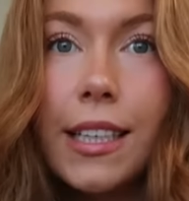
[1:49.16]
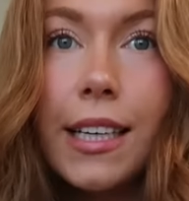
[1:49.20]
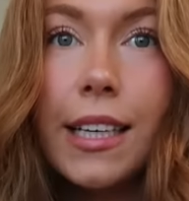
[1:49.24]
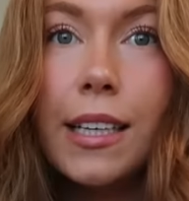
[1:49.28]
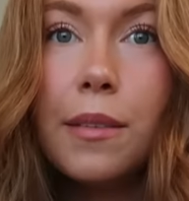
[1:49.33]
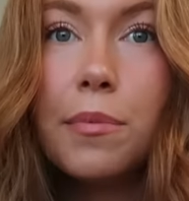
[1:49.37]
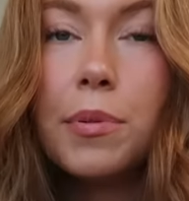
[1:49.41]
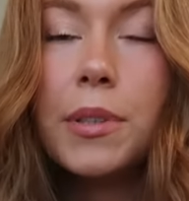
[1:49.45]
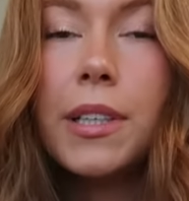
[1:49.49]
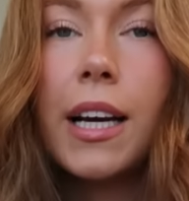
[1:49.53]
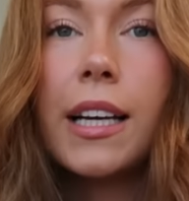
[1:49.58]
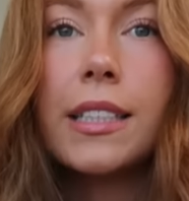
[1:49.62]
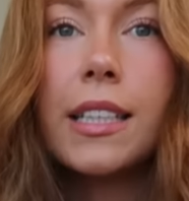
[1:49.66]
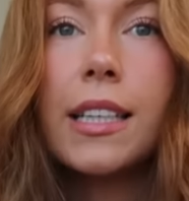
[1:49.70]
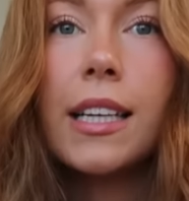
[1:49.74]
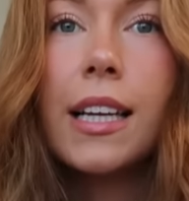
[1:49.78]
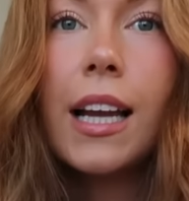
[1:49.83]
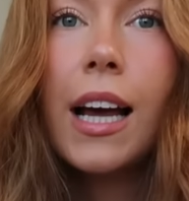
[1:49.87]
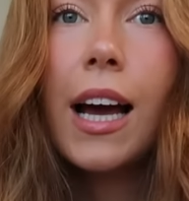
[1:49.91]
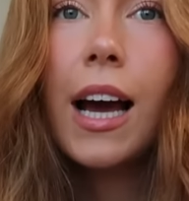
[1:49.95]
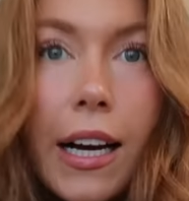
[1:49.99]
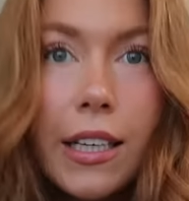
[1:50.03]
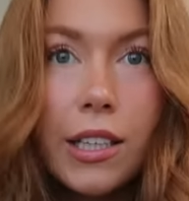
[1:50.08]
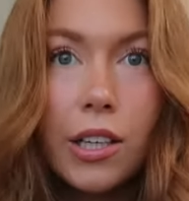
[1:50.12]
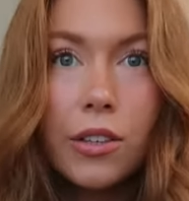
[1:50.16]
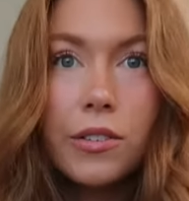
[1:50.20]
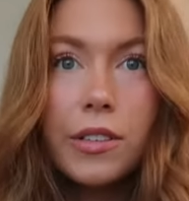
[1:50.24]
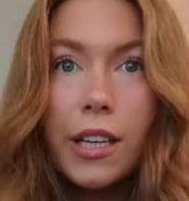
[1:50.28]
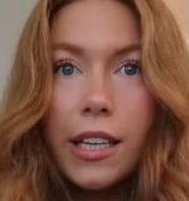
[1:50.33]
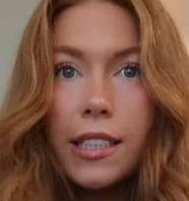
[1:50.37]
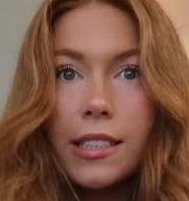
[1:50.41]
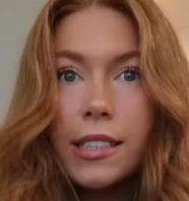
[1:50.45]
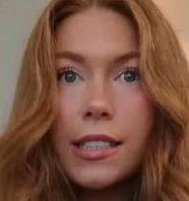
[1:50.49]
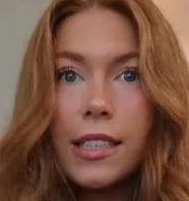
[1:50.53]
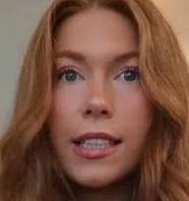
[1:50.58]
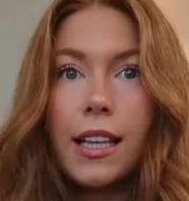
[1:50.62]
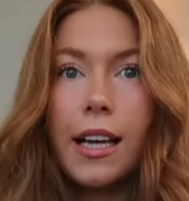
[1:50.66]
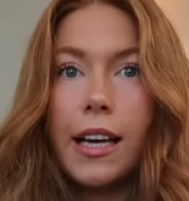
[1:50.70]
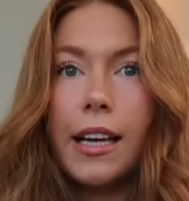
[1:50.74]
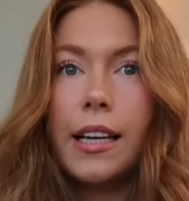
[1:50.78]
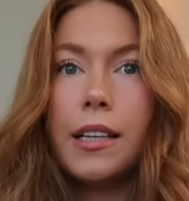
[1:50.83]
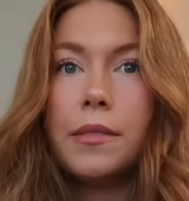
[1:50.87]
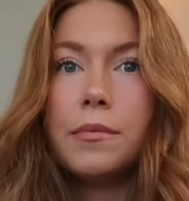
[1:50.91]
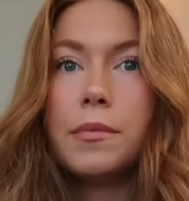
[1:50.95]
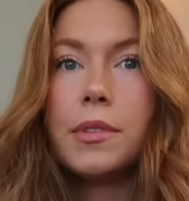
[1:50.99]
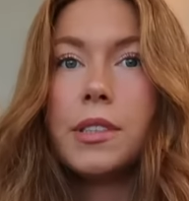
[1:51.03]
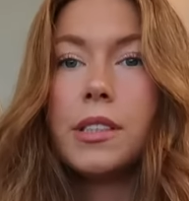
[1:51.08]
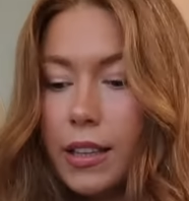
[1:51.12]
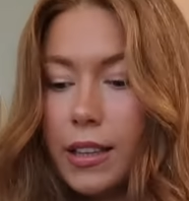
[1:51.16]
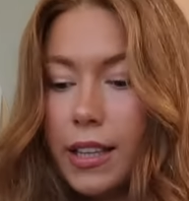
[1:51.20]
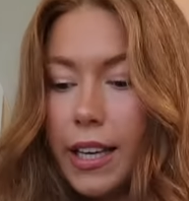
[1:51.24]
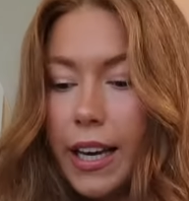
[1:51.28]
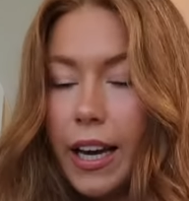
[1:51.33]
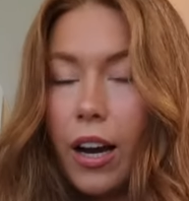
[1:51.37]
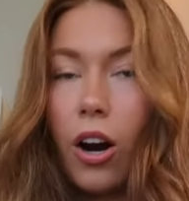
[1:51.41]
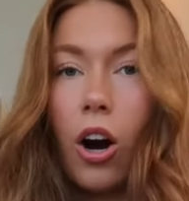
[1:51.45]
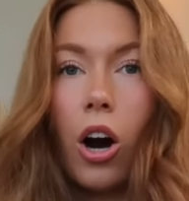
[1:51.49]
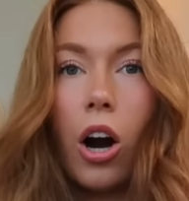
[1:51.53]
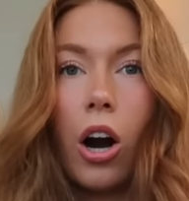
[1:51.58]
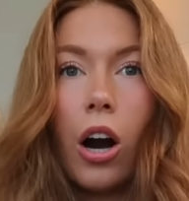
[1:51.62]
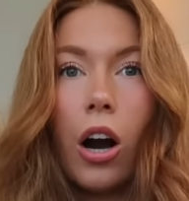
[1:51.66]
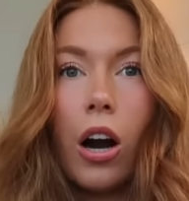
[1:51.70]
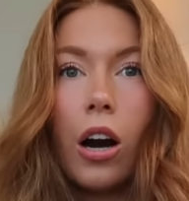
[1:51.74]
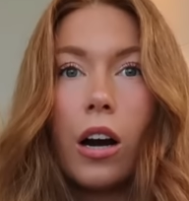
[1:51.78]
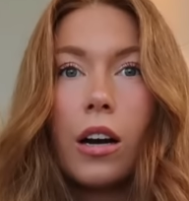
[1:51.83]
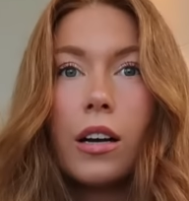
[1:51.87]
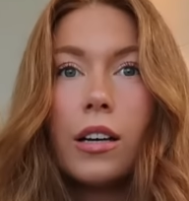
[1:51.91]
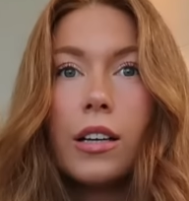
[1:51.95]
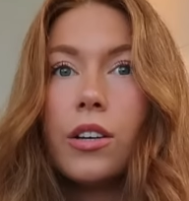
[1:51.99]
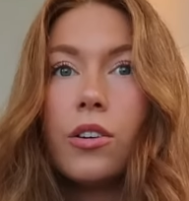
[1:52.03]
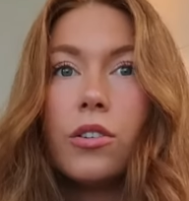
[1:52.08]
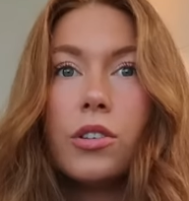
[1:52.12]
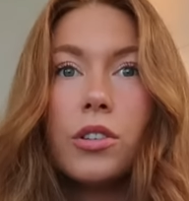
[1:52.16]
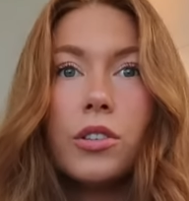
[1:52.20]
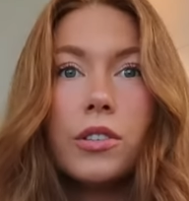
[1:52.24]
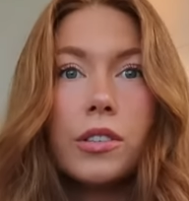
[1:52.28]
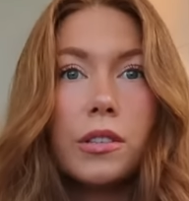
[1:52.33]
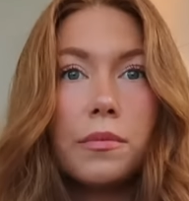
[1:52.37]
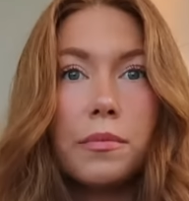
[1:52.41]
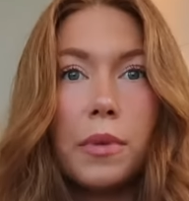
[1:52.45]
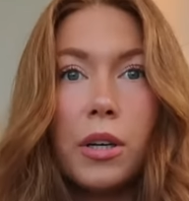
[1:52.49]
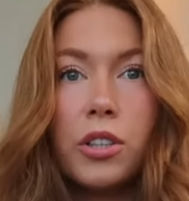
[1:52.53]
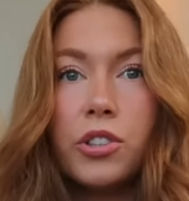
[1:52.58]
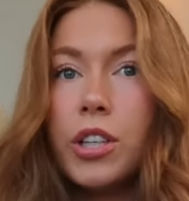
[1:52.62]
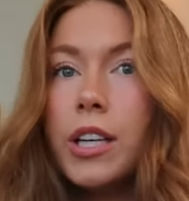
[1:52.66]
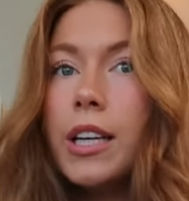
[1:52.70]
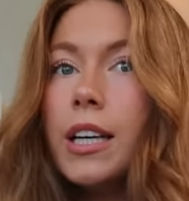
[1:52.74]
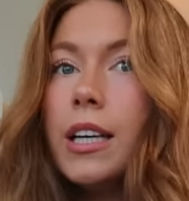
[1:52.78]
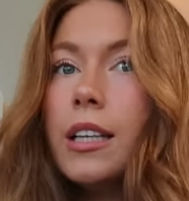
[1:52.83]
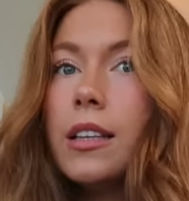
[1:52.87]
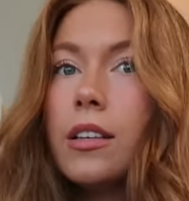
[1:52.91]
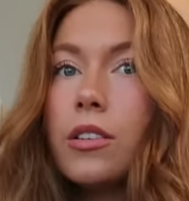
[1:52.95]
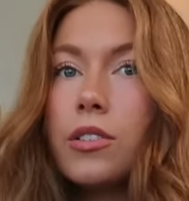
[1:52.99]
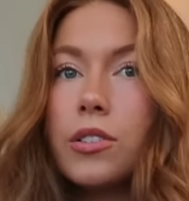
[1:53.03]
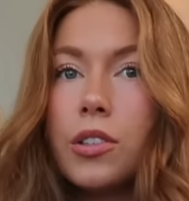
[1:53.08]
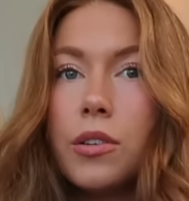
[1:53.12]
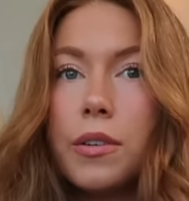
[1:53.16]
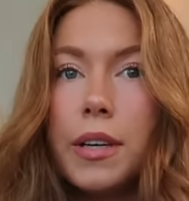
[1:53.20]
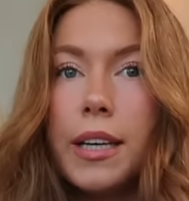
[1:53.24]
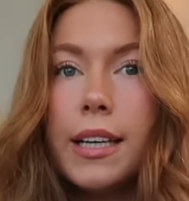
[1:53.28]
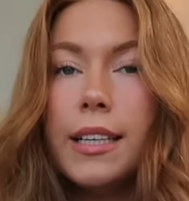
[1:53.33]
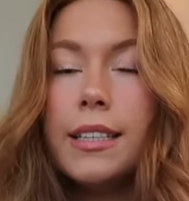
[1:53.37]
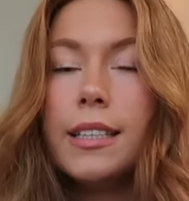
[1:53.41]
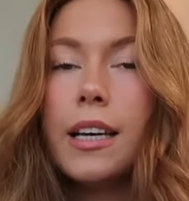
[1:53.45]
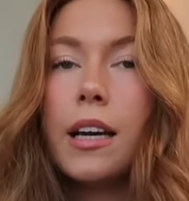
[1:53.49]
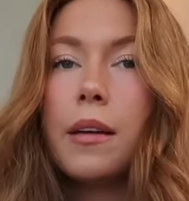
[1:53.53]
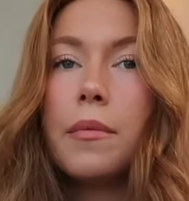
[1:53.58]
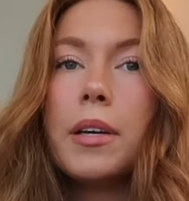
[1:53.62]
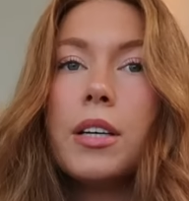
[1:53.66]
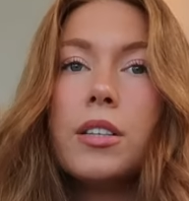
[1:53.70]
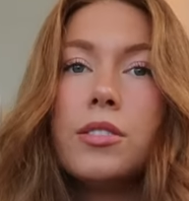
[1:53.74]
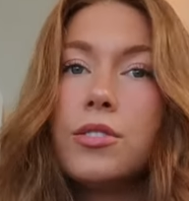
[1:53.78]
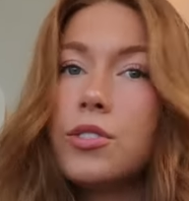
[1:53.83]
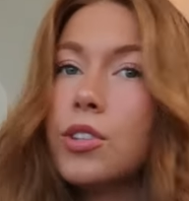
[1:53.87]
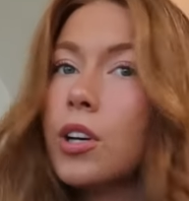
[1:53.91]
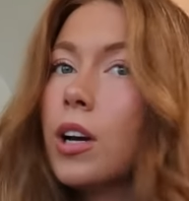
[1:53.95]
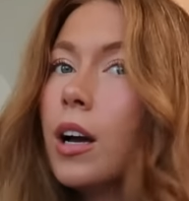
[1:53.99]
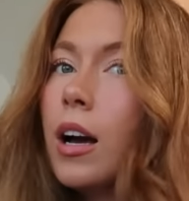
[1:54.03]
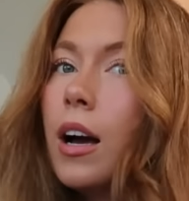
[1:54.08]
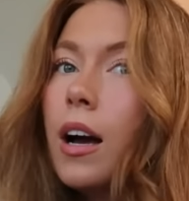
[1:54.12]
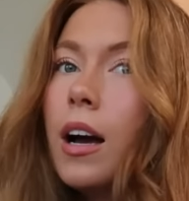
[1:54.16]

a heat protectant. I know Dyson claims that they don't use as much heat, there's no heat damage.